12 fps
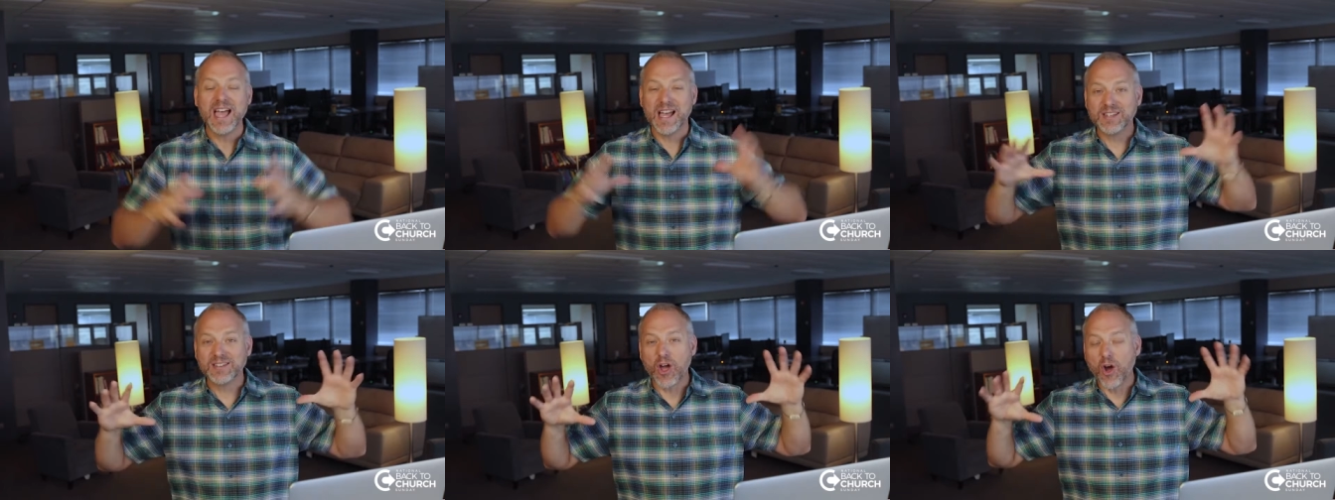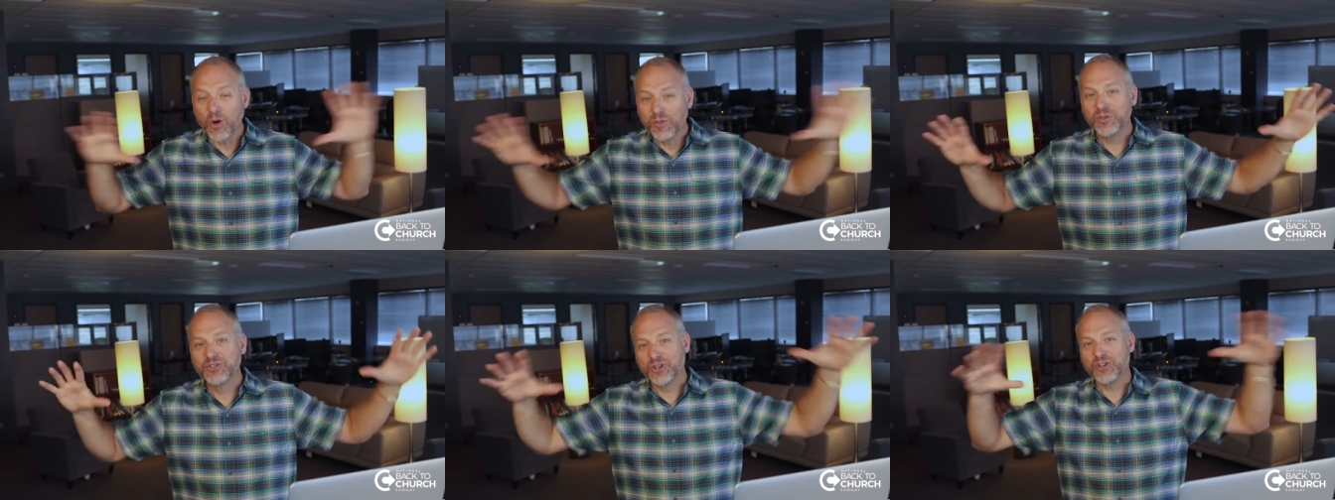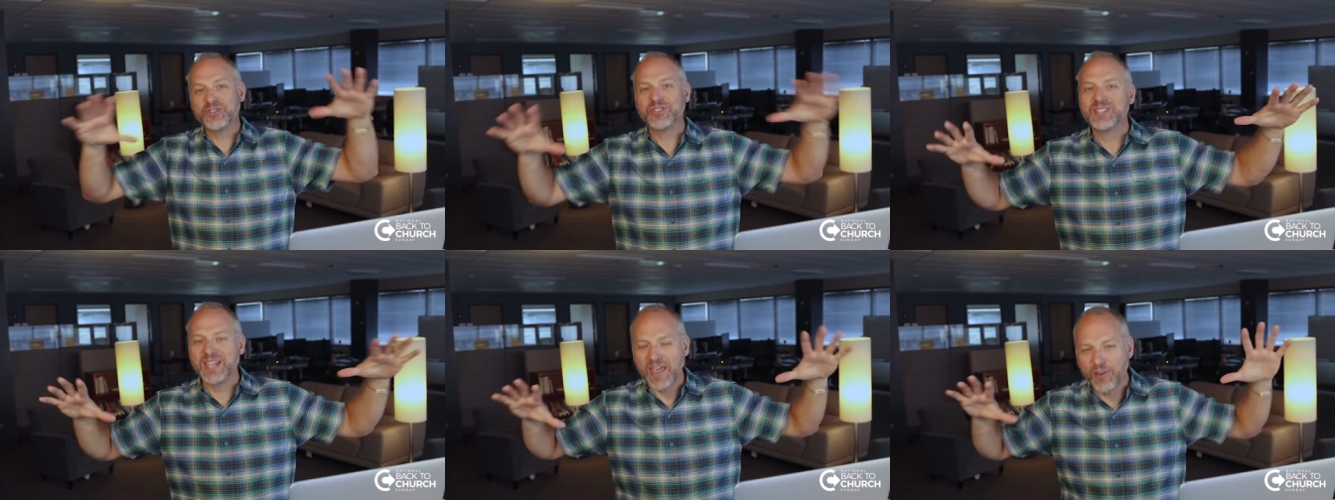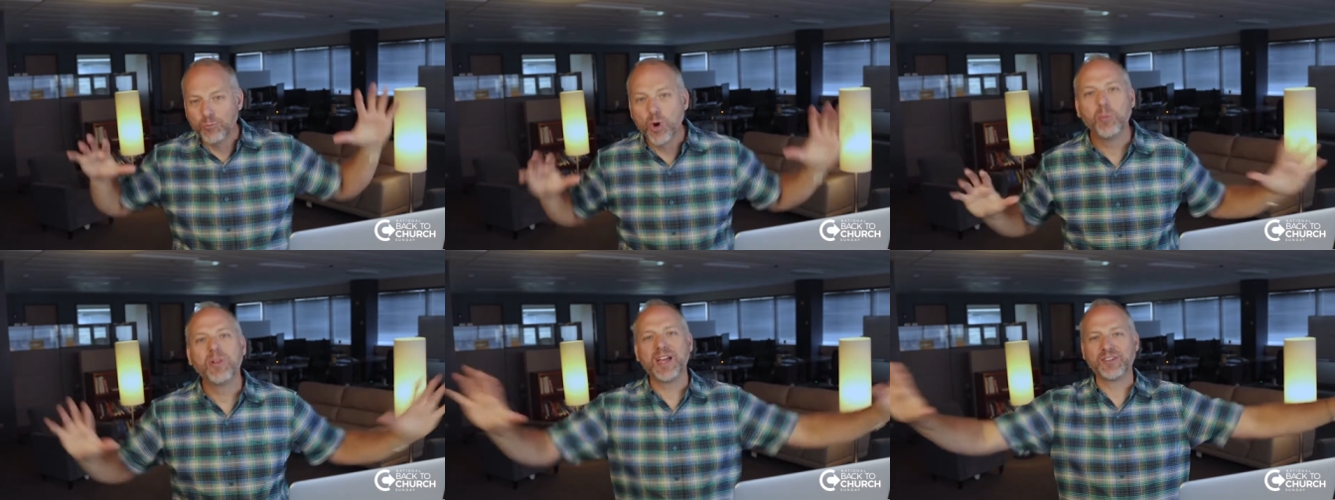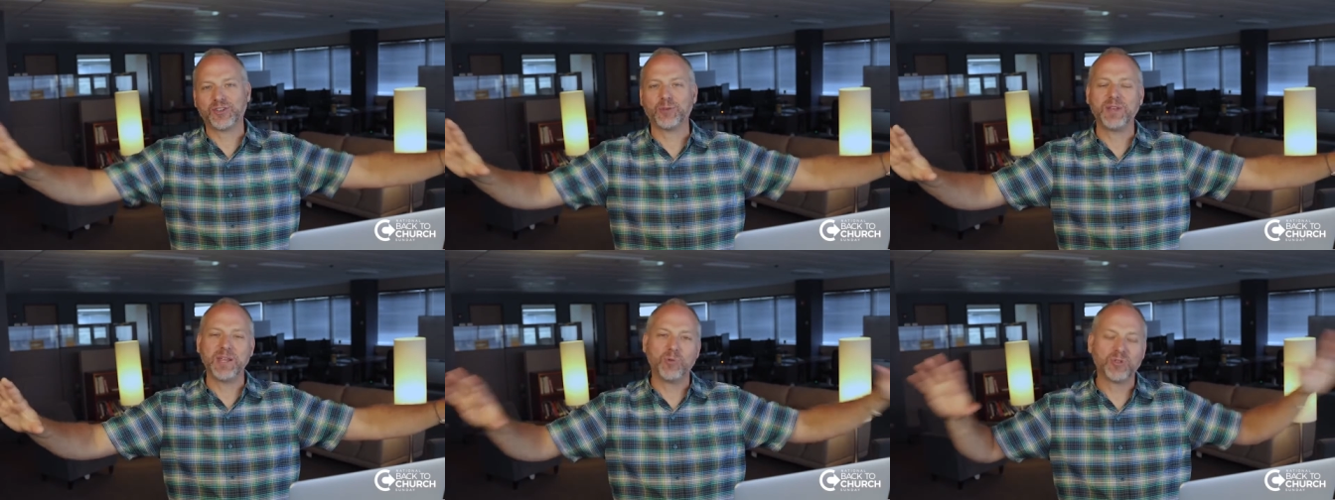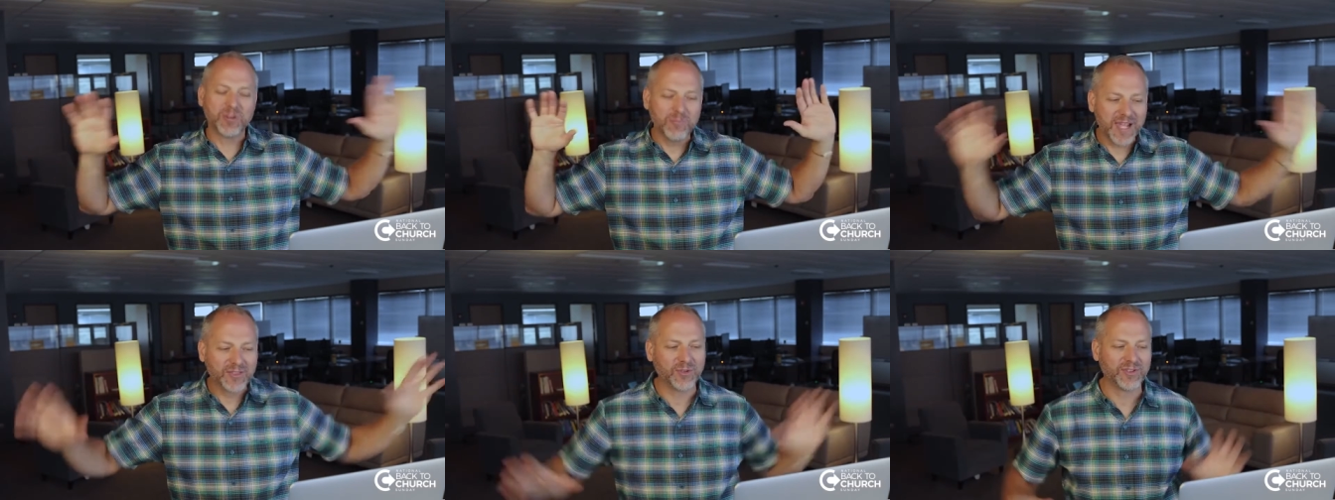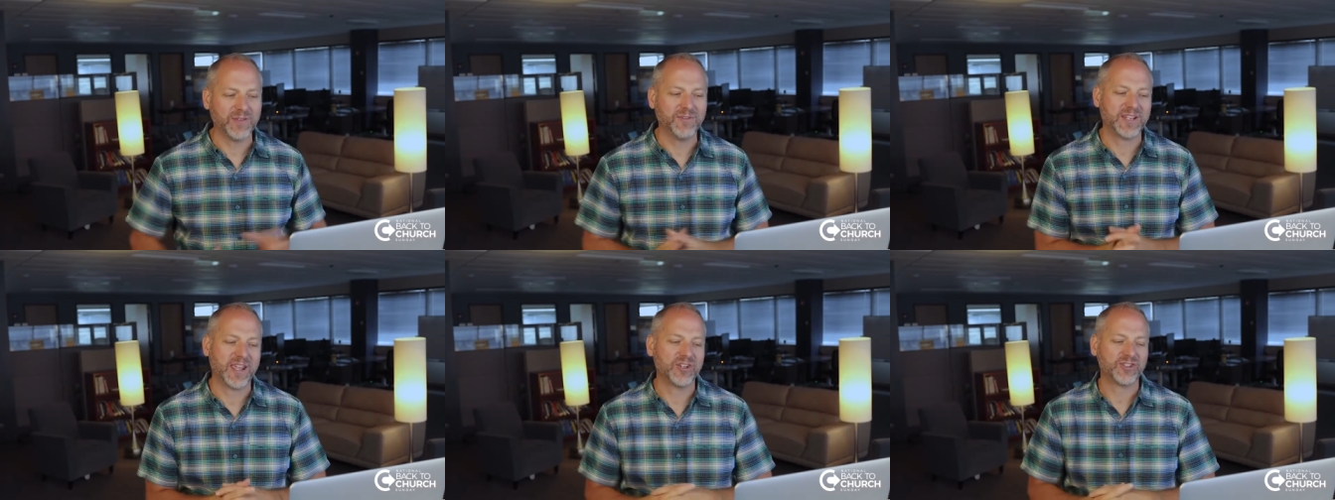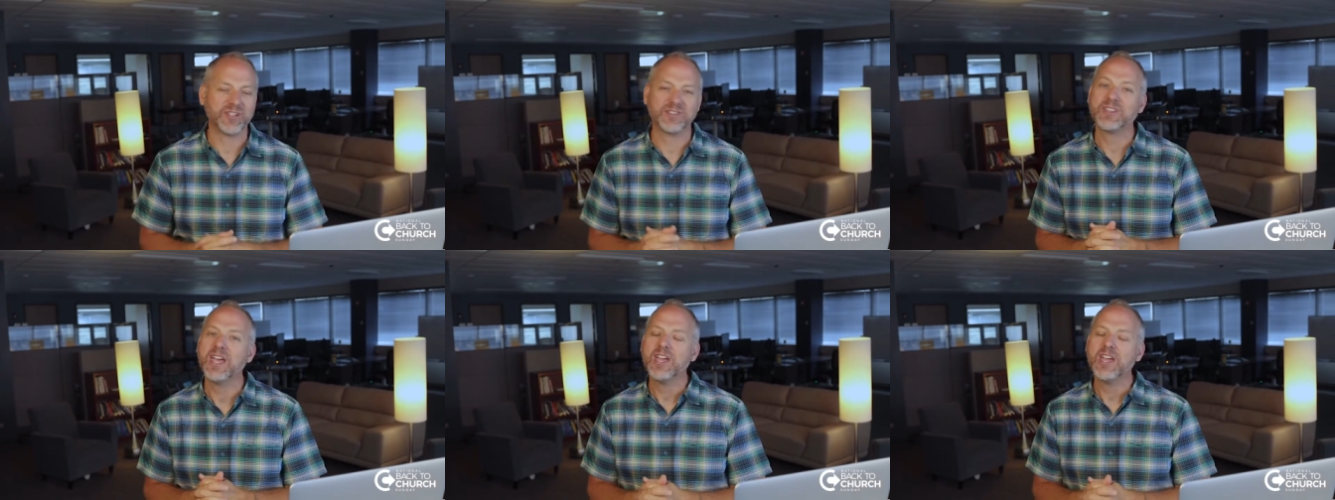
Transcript: as all those churches together mobilize their people to make those invitations,